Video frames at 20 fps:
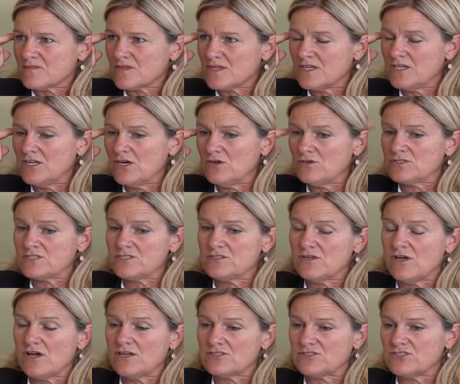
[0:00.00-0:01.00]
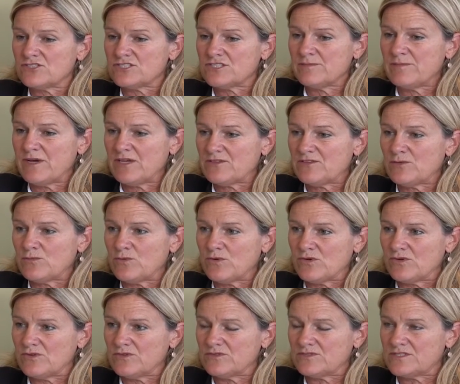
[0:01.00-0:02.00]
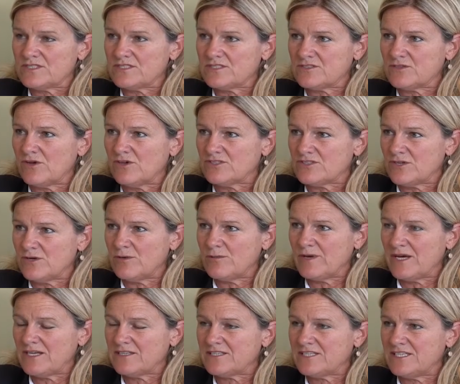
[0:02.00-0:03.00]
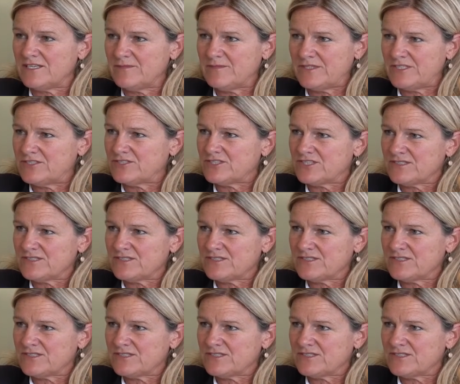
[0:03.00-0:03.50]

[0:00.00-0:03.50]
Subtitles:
It's not just about the words, it's also about the image.